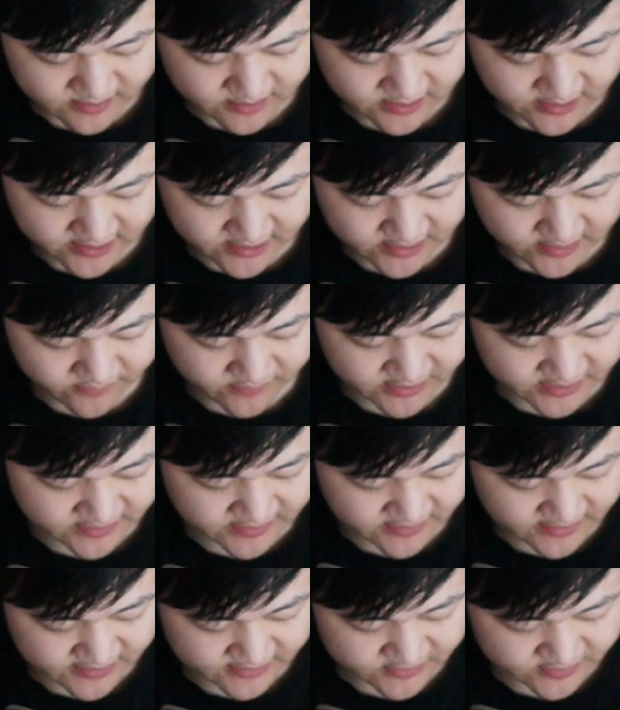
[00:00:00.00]
Uh, we
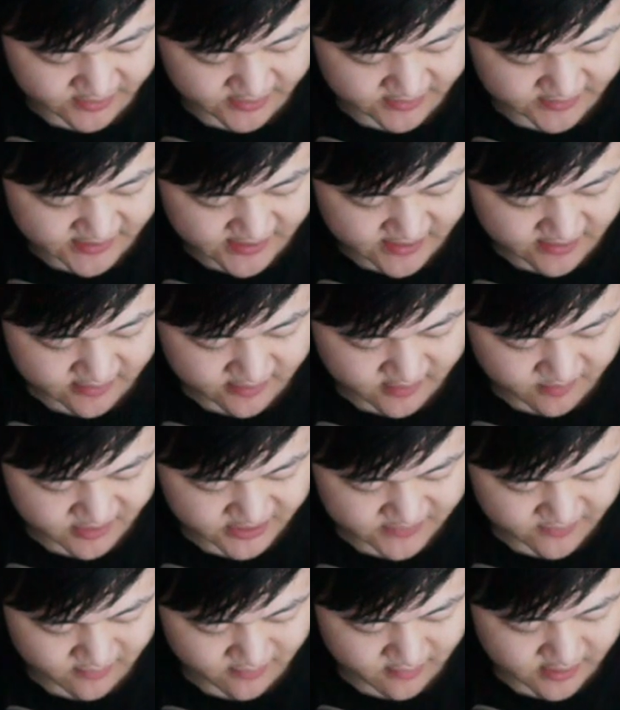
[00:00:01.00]
need the extra attack, not
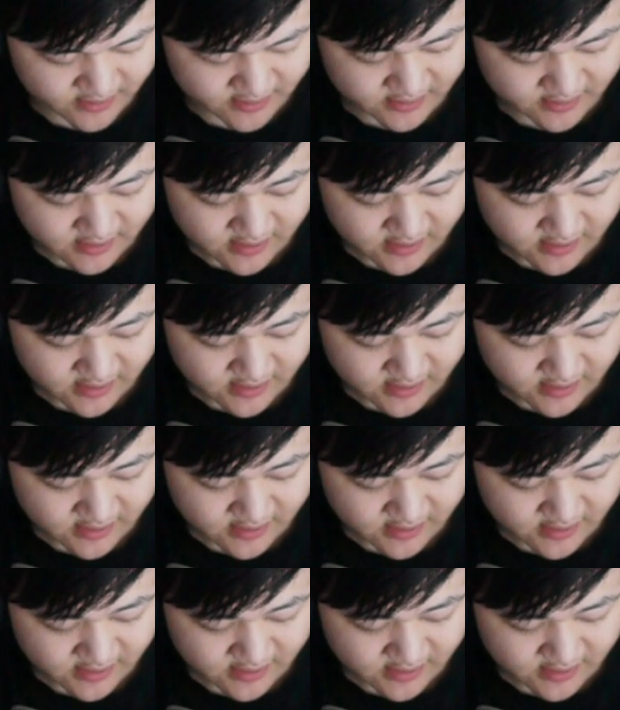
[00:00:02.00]
plus one crit.